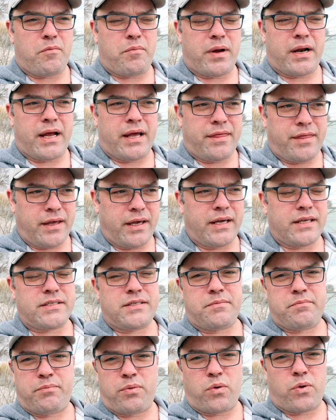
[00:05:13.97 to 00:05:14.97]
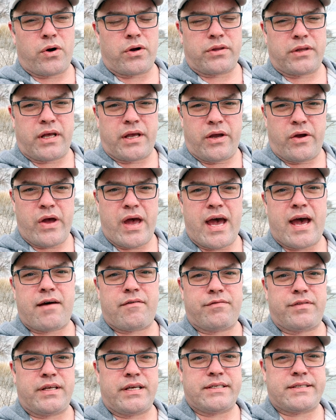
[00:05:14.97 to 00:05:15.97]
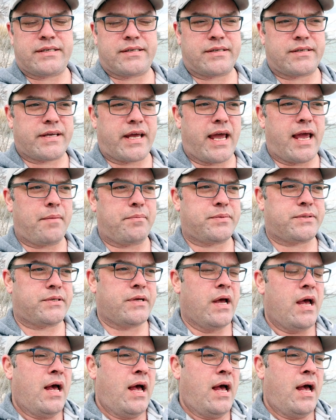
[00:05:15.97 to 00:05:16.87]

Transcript: but I think it's important that you have these escapes.